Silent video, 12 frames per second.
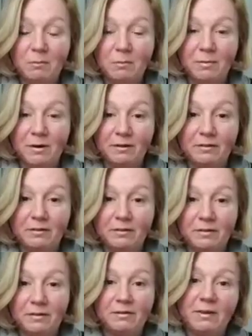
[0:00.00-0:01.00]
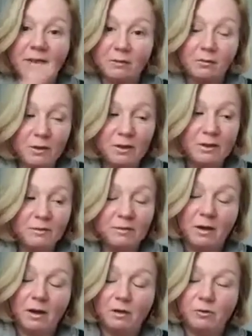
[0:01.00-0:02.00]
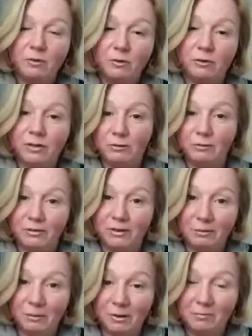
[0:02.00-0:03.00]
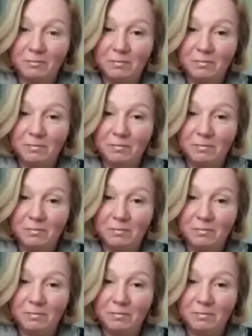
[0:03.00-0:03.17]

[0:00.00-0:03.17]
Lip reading: But next week I'll do a different demo.